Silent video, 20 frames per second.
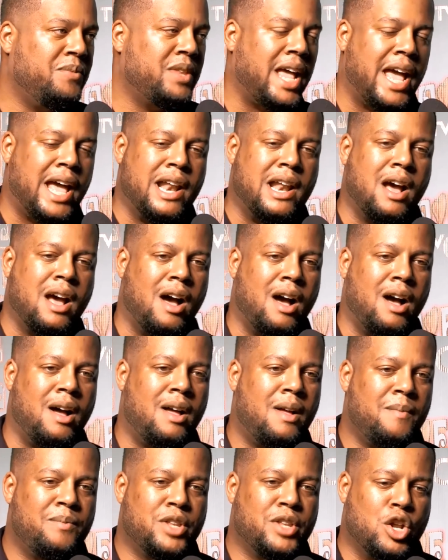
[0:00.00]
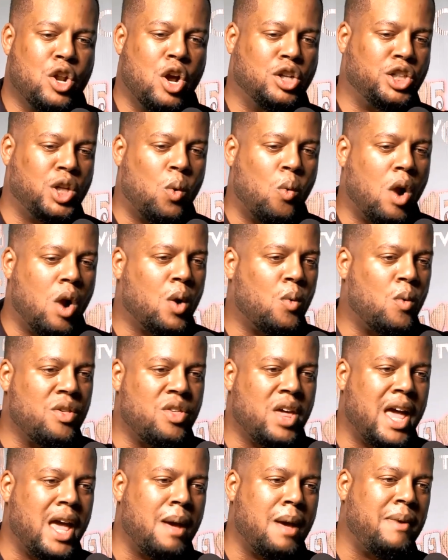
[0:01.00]
And, to work
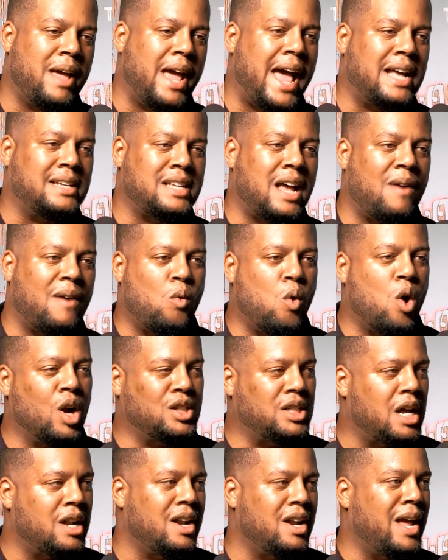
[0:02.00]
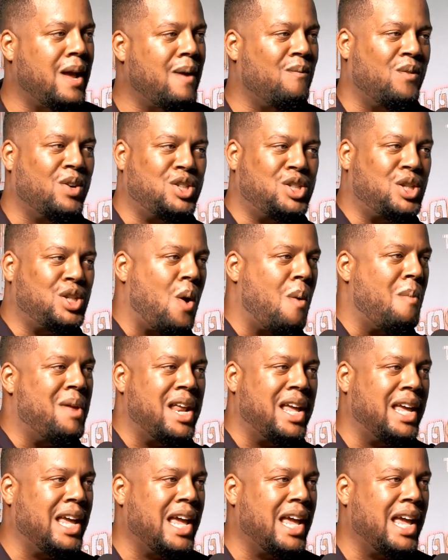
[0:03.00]
with him as I've worked under him for so many